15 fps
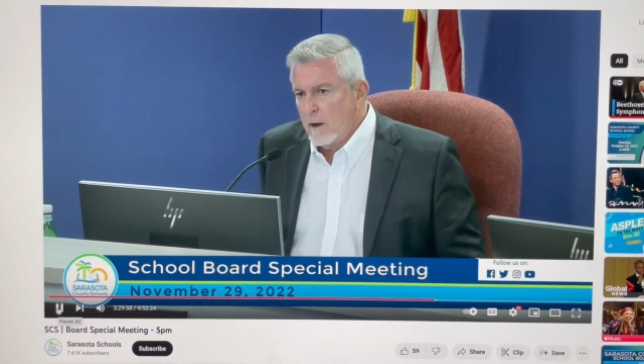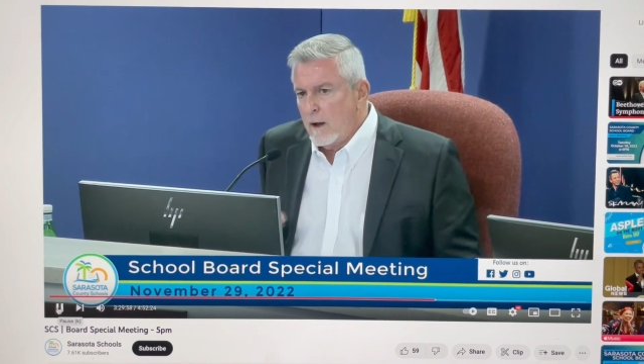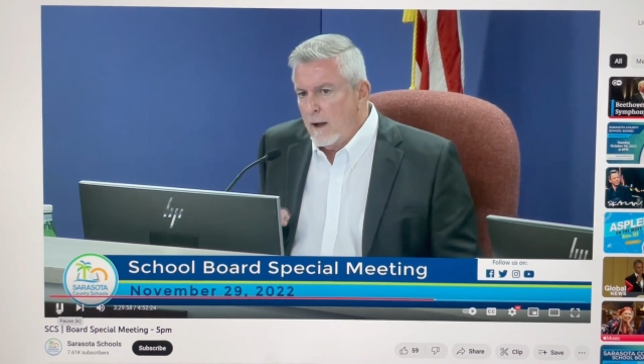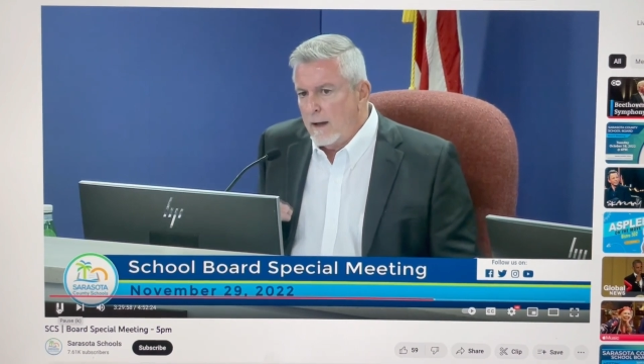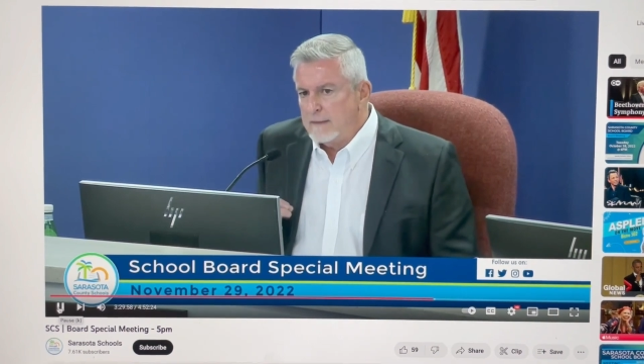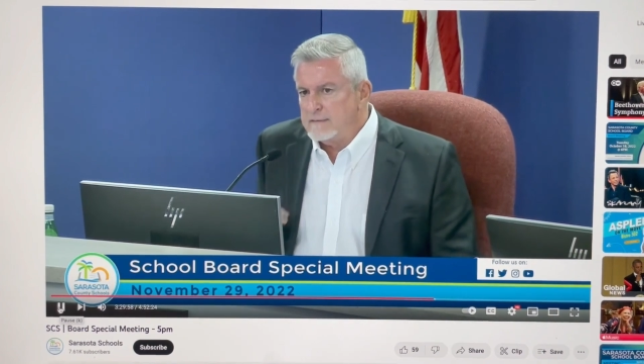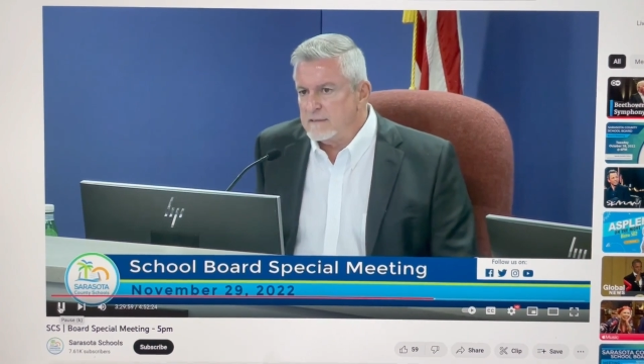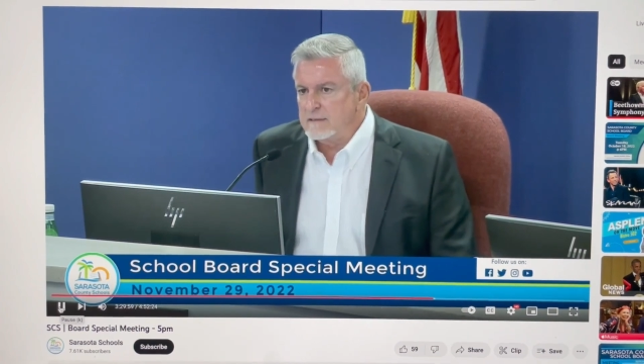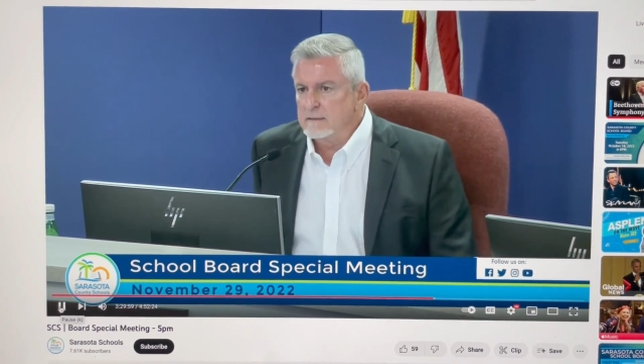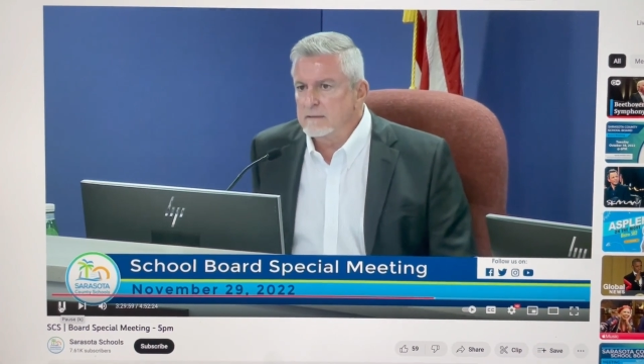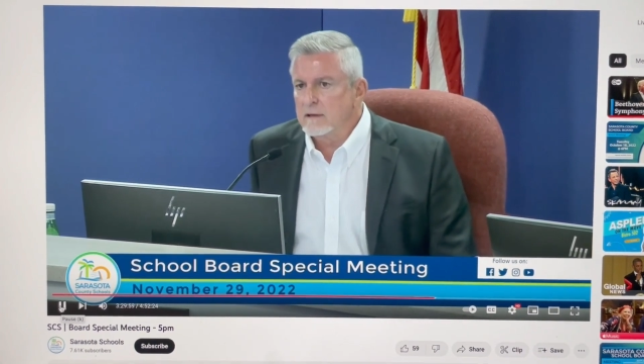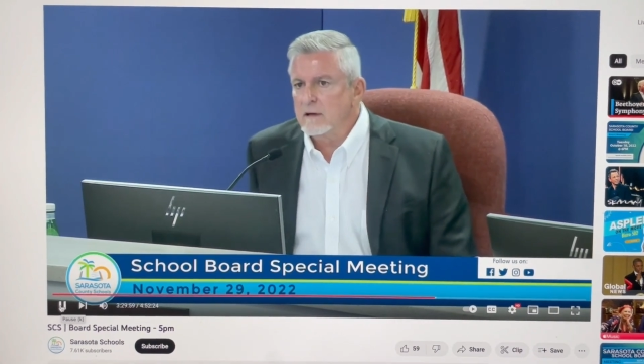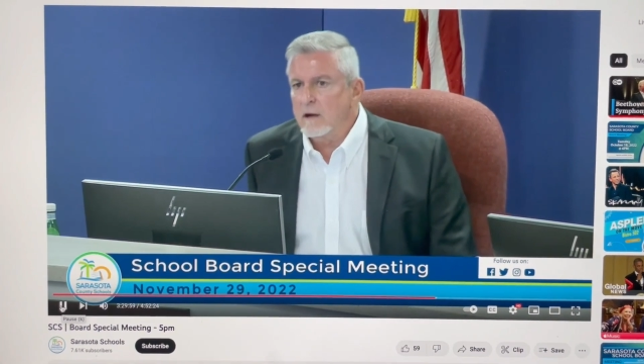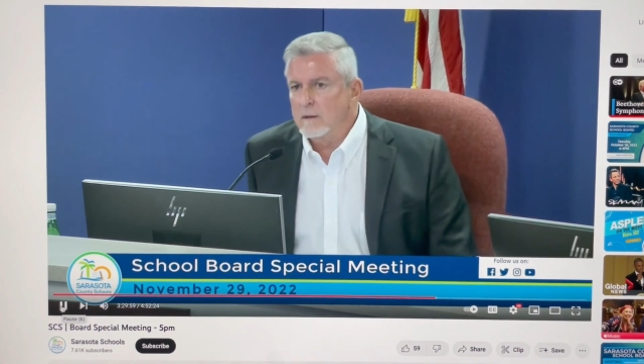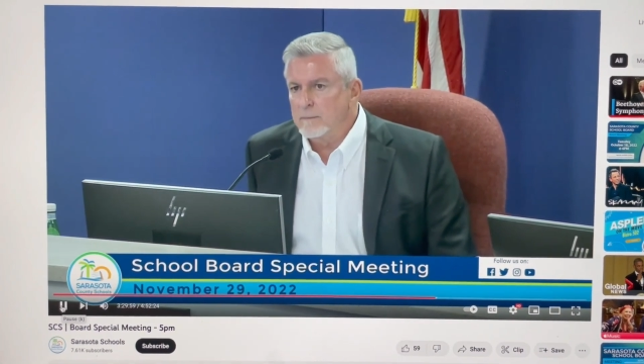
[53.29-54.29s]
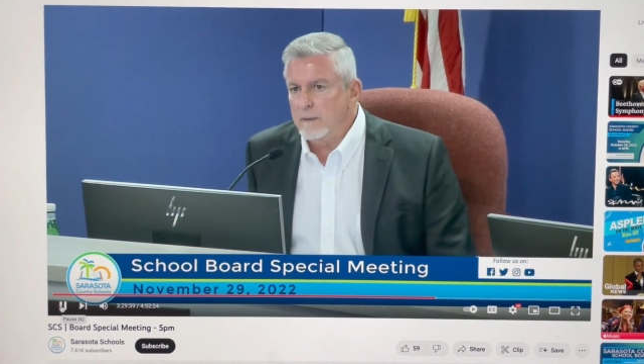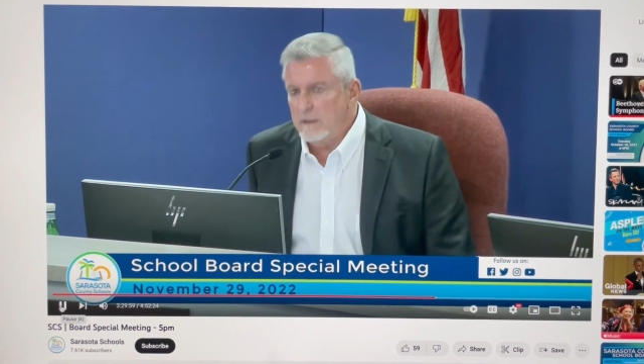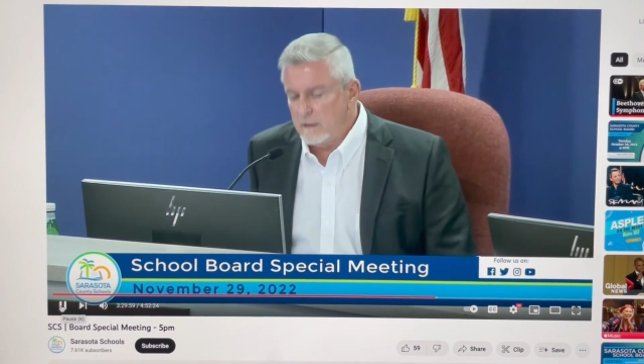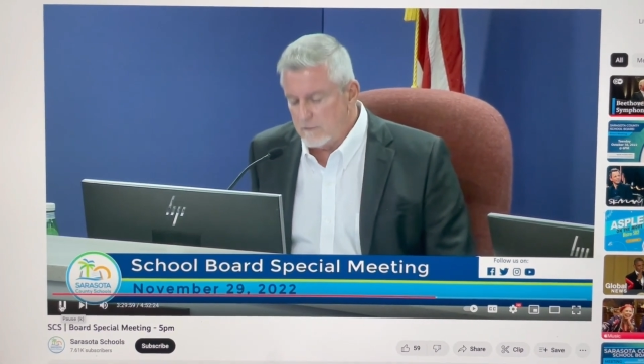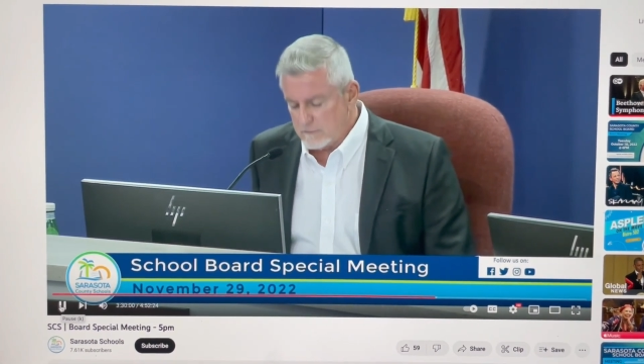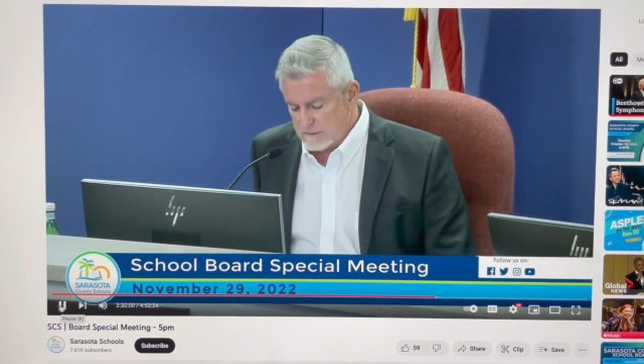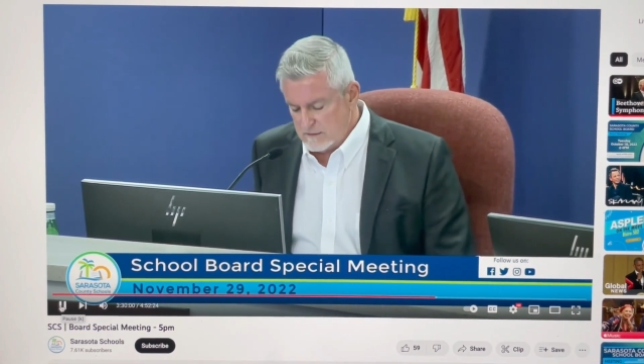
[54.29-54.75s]
I didn't come
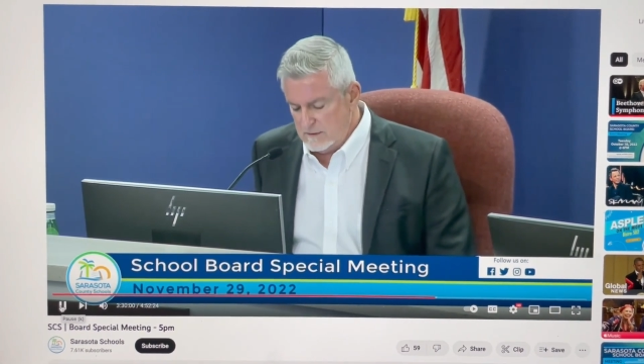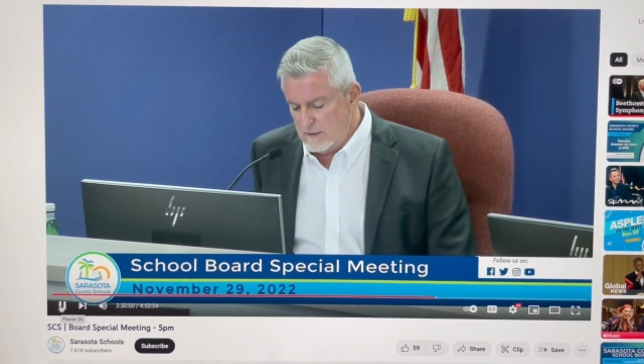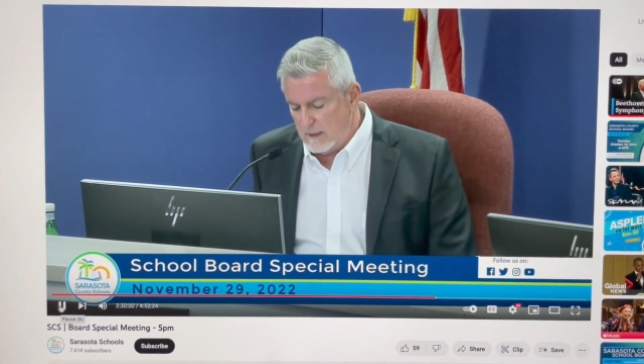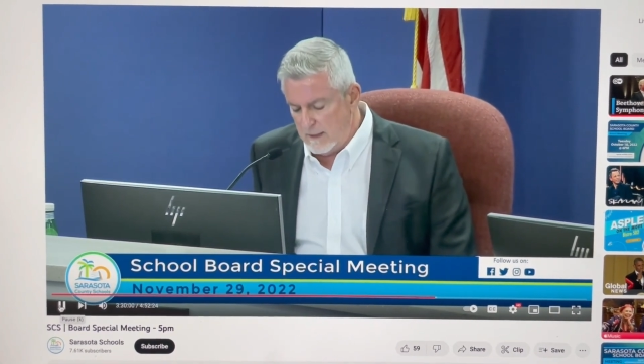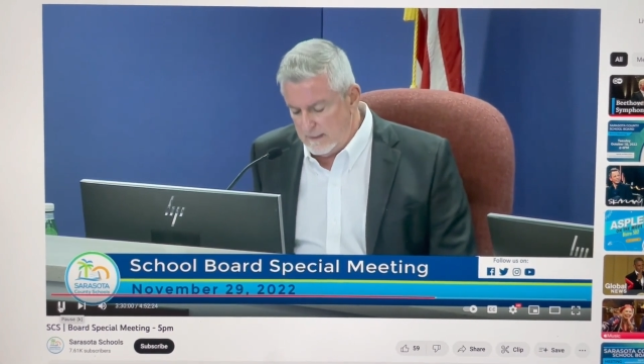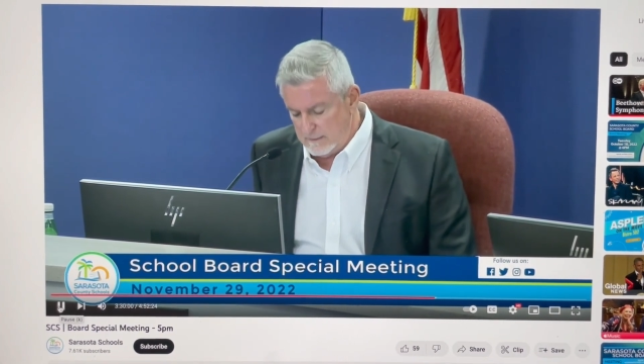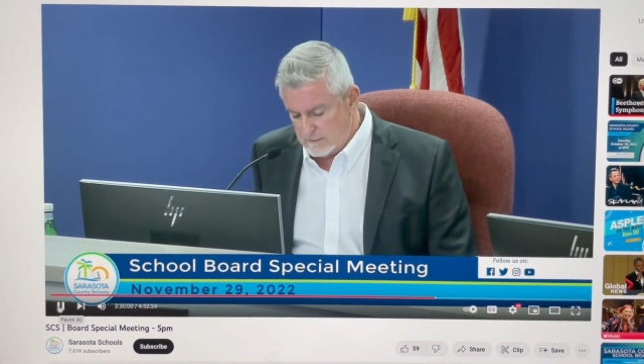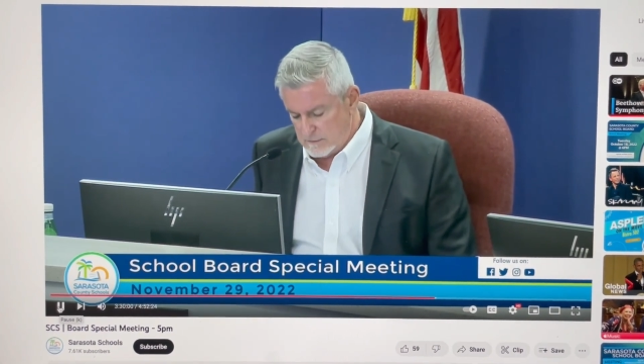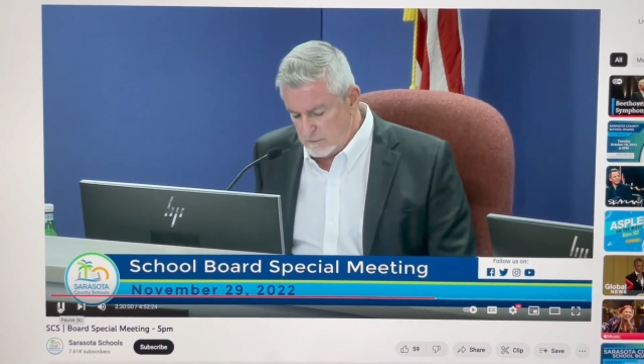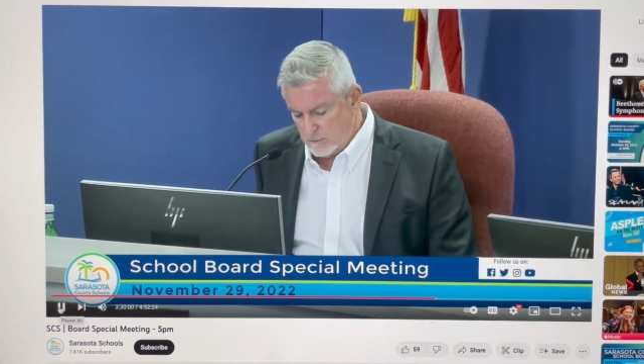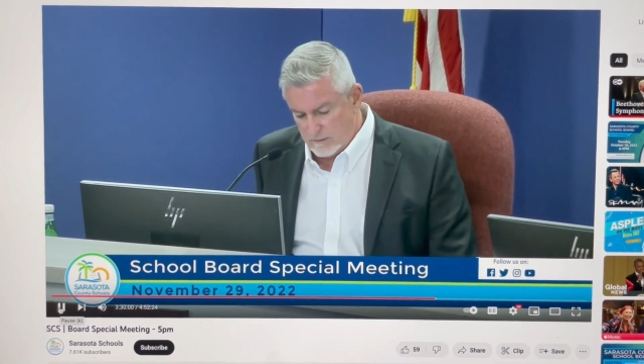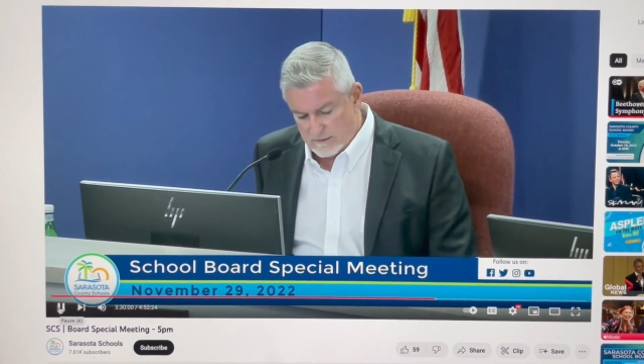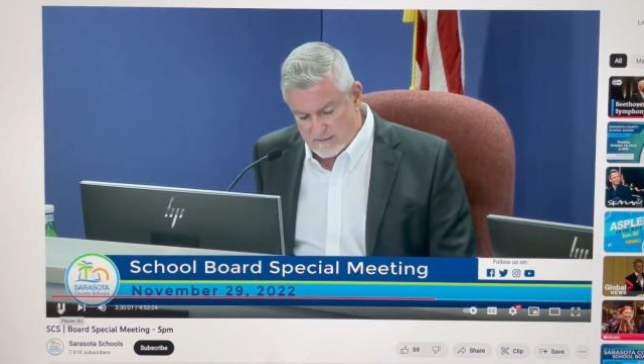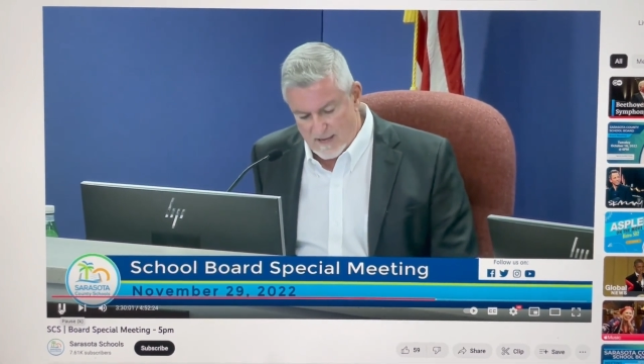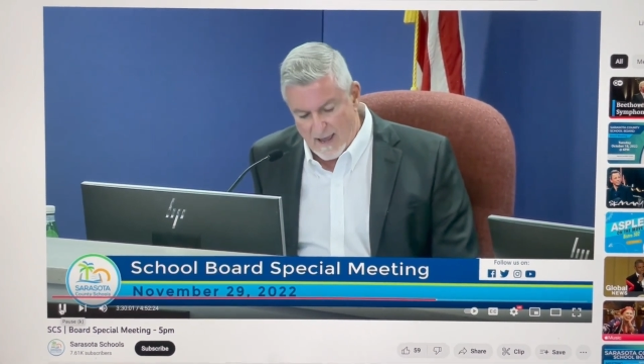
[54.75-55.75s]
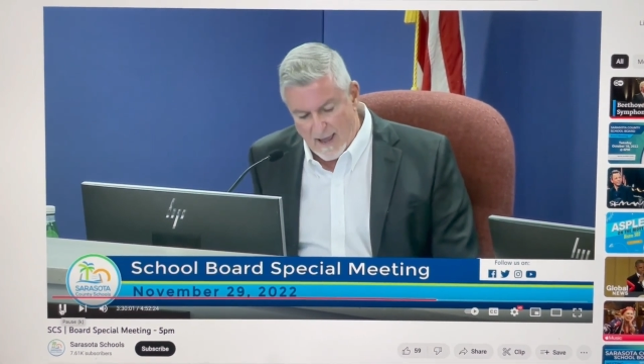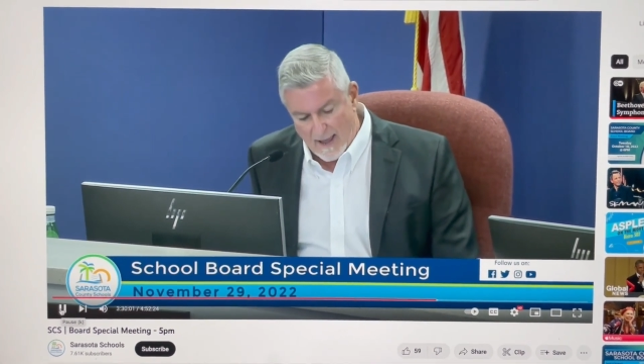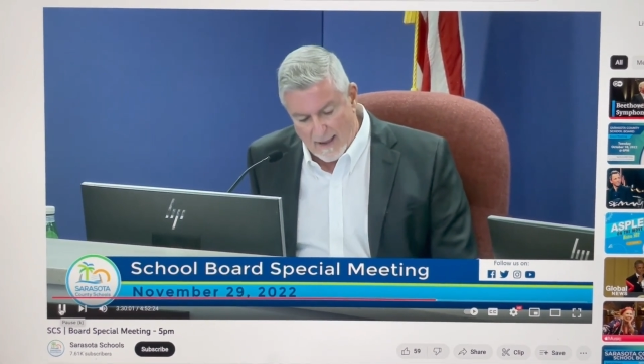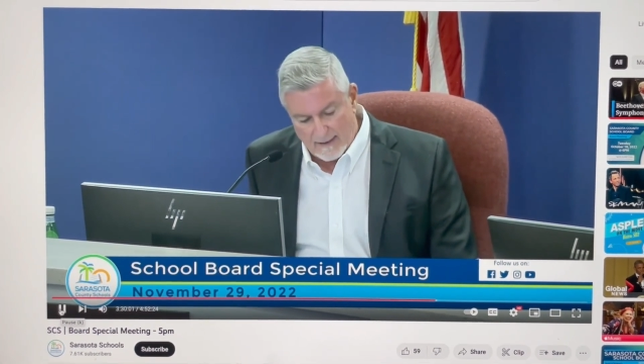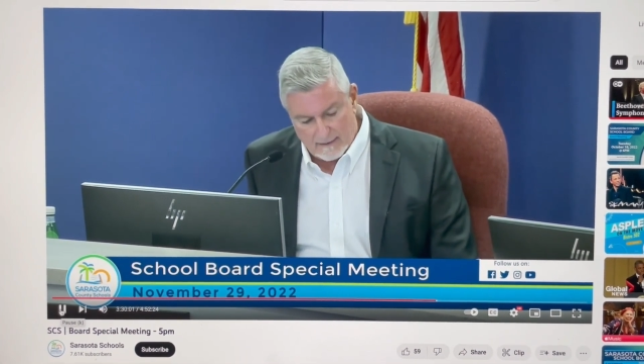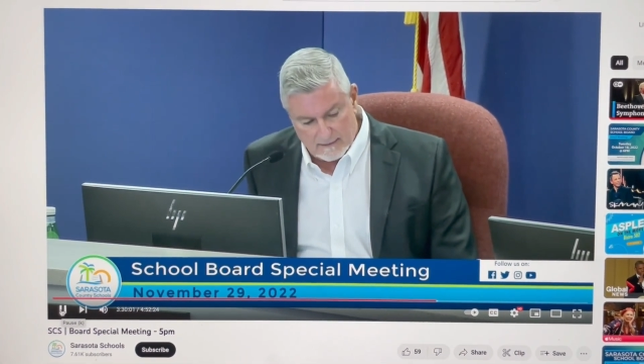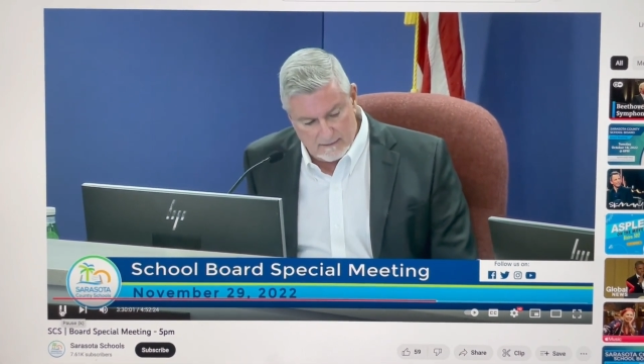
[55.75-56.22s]
here tonight to
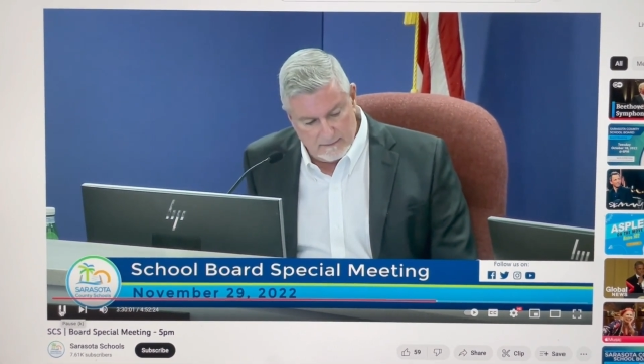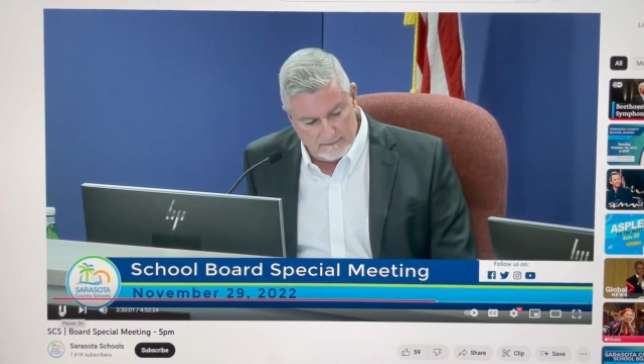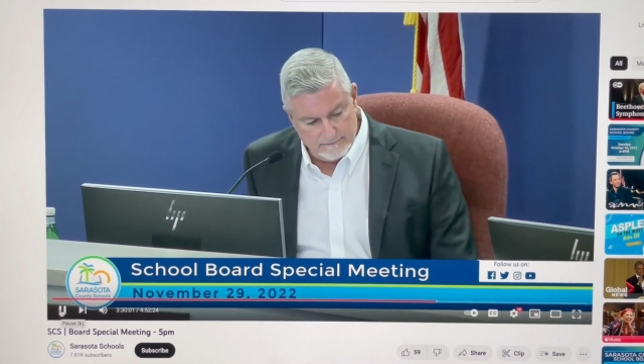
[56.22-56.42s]
attack.